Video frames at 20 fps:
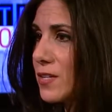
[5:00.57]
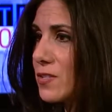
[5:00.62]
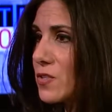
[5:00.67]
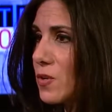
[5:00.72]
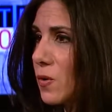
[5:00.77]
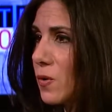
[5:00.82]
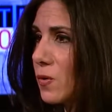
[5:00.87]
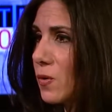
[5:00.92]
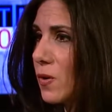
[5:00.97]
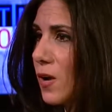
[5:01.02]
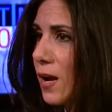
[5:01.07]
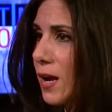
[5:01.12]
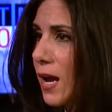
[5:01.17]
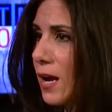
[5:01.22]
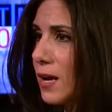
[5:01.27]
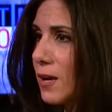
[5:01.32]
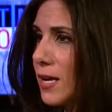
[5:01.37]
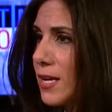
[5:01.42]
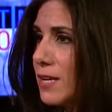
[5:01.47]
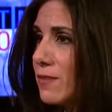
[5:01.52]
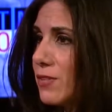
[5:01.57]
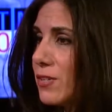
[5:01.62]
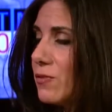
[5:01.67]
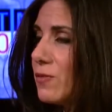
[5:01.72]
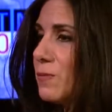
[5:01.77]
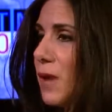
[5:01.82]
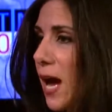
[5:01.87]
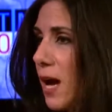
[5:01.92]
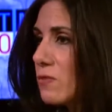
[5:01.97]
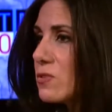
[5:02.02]
So
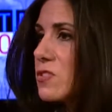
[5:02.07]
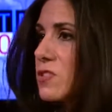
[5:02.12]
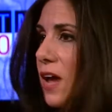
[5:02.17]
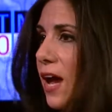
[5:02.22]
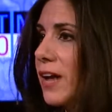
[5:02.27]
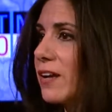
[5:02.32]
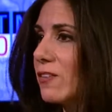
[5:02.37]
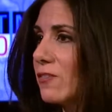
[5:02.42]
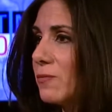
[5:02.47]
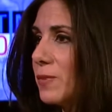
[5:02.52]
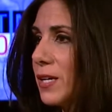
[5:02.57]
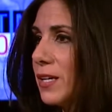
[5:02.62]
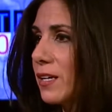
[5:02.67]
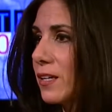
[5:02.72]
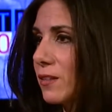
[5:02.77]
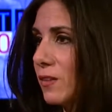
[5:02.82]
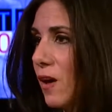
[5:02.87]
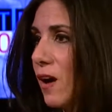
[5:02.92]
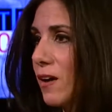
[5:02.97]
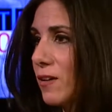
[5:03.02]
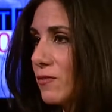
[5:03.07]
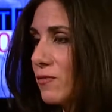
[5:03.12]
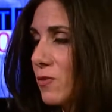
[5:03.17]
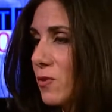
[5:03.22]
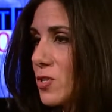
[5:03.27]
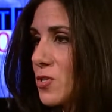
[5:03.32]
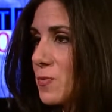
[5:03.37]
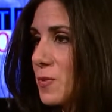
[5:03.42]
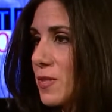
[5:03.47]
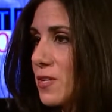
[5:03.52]
even outside of being in law
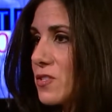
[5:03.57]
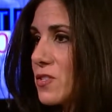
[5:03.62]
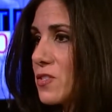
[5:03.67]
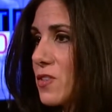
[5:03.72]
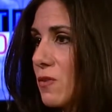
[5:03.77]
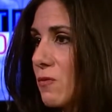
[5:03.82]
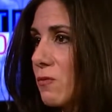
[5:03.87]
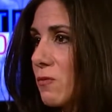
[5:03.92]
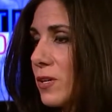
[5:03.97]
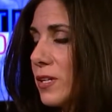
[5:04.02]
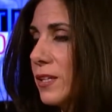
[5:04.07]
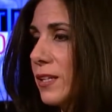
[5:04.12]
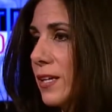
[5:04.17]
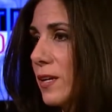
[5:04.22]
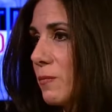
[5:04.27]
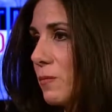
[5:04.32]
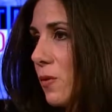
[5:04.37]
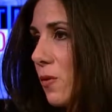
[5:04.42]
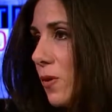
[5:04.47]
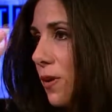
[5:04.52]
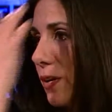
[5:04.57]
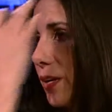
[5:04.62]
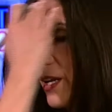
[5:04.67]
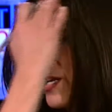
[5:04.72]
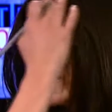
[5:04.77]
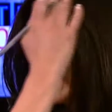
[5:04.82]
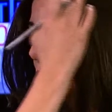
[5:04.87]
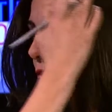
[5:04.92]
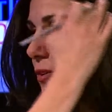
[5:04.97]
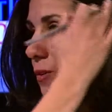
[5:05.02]
enforcement, this is a really important
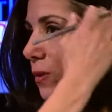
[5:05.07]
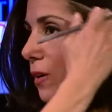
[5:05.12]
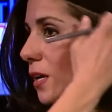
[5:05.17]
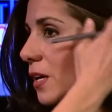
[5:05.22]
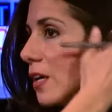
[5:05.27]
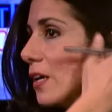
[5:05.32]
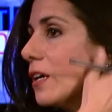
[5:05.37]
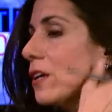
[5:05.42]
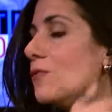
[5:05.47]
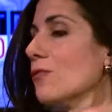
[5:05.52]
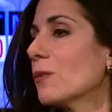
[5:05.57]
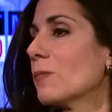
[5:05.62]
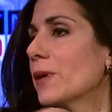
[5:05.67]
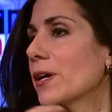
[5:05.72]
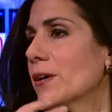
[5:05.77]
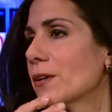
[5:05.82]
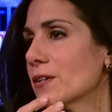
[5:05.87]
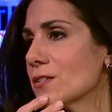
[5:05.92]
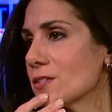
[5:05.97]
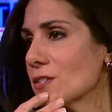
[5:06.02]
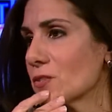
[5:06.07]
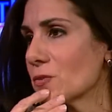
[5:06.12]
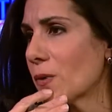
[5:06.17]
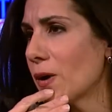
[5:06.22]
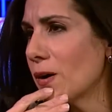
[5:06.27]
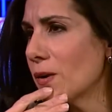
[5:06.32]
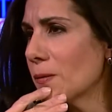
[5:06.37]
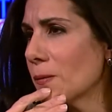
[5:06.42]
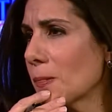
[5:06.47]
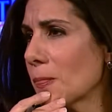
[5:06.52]
issue for parents as
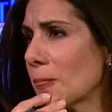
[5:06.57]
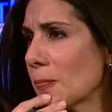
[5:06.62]
well.